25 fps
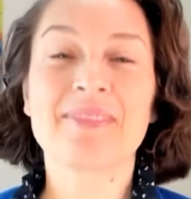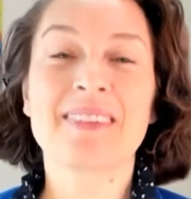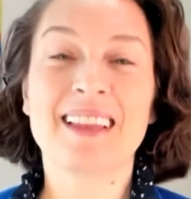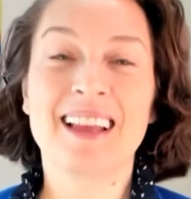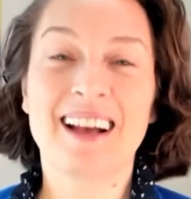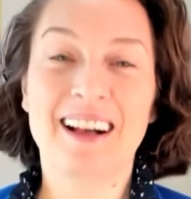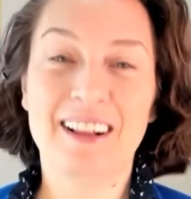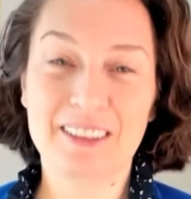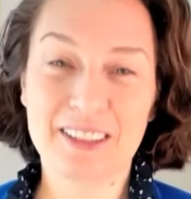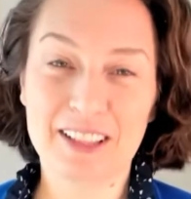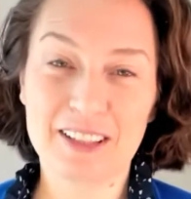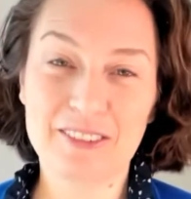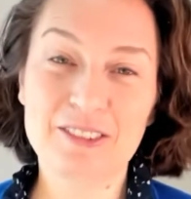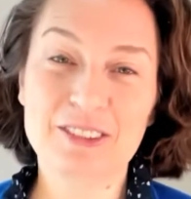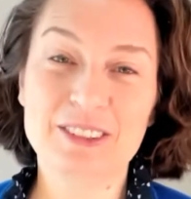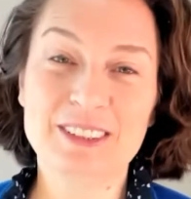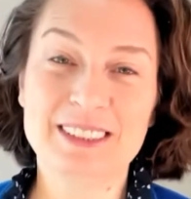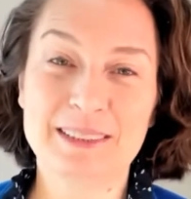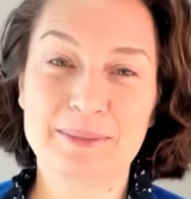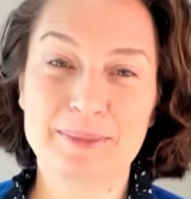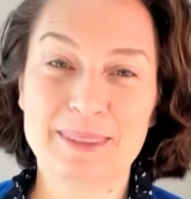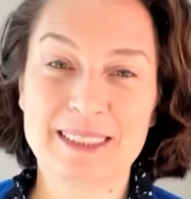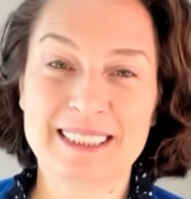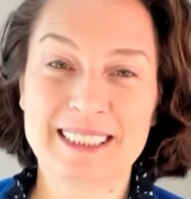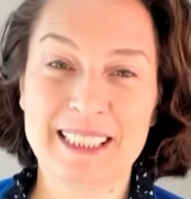I'll give you
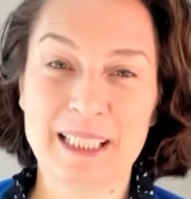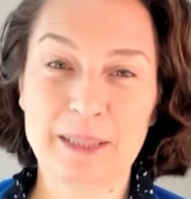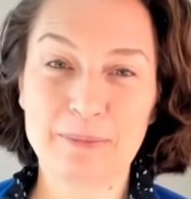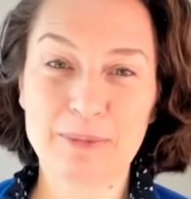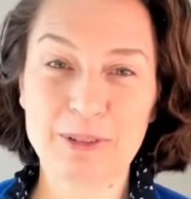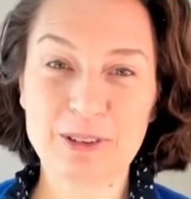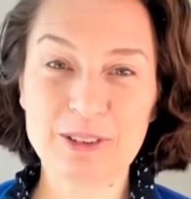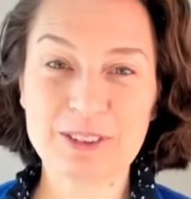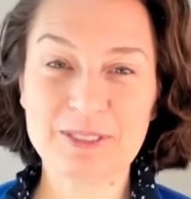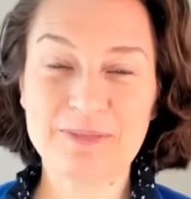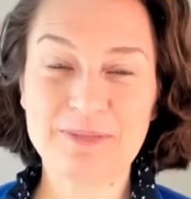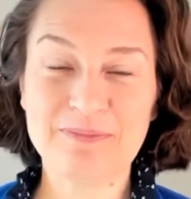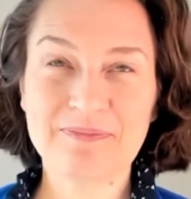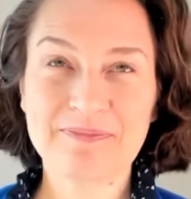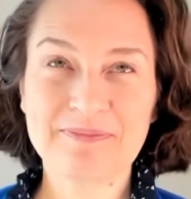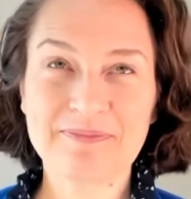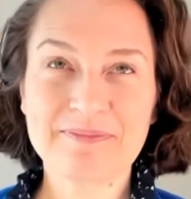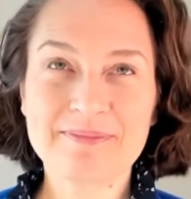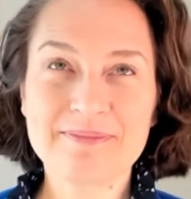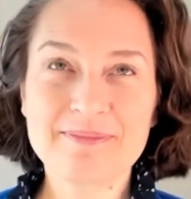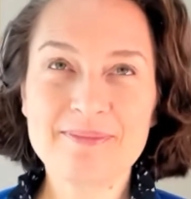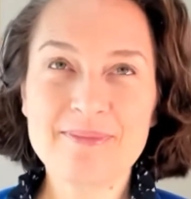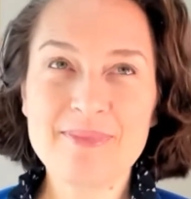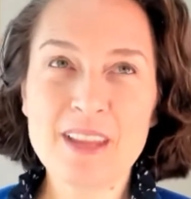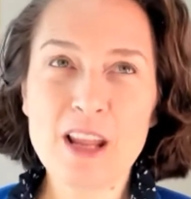some examples.
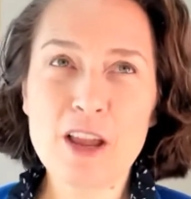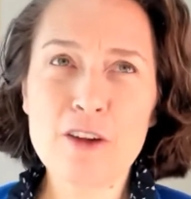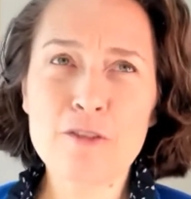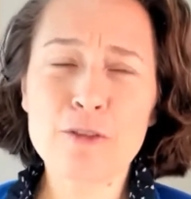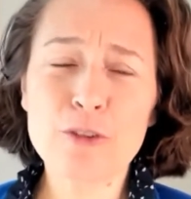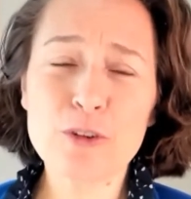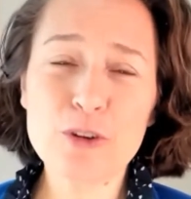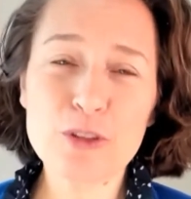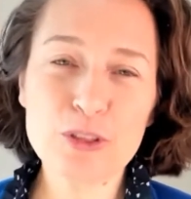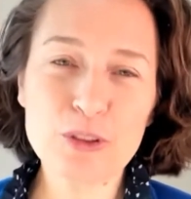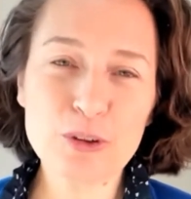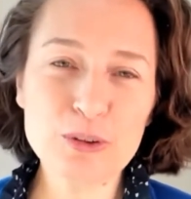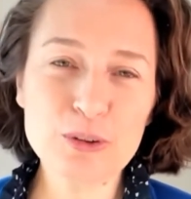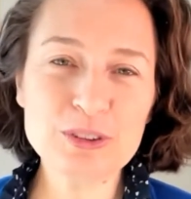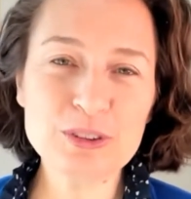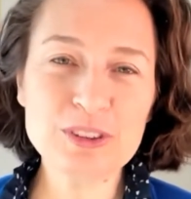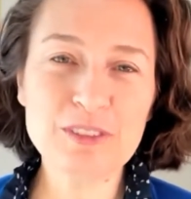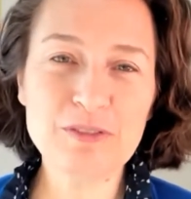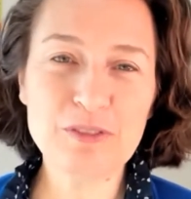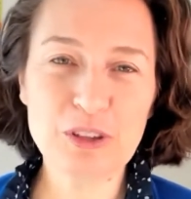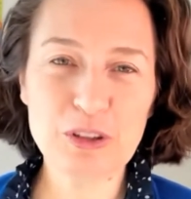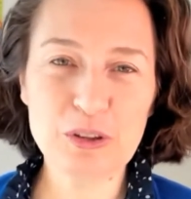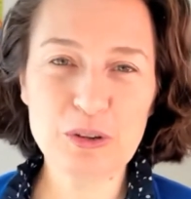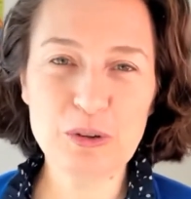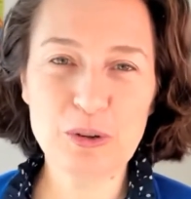For those
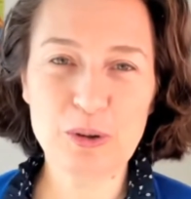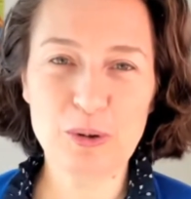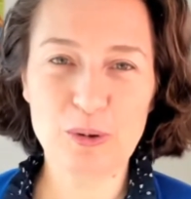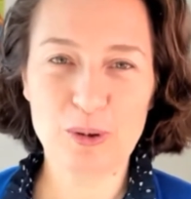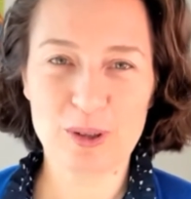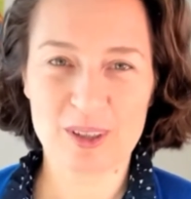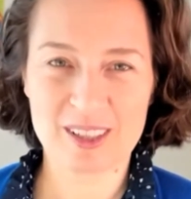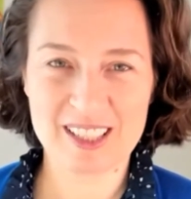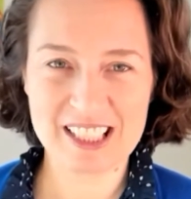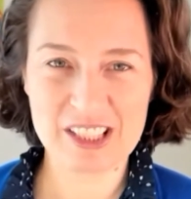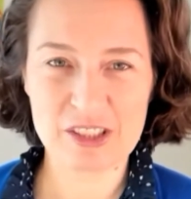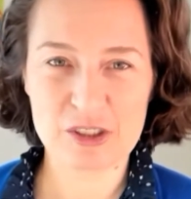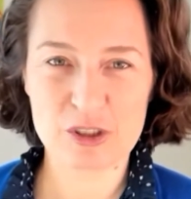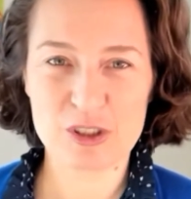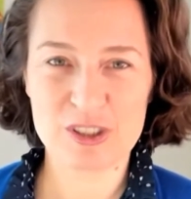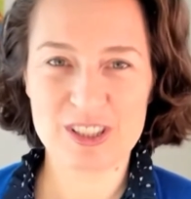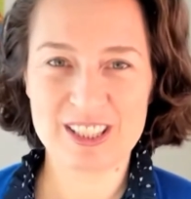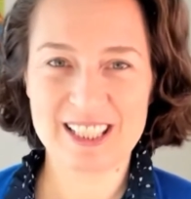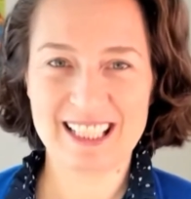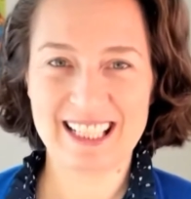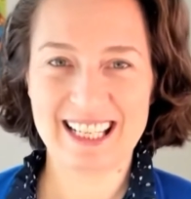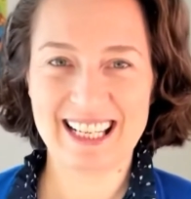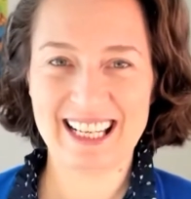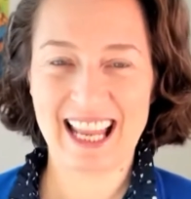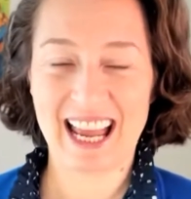of you who are
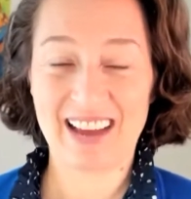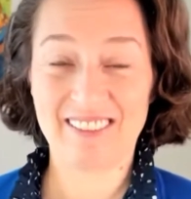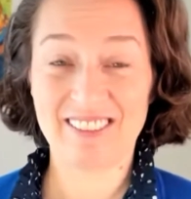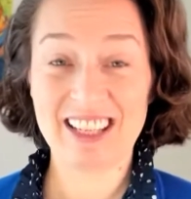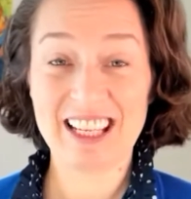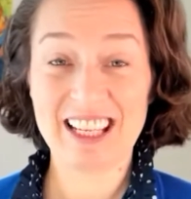interested in having a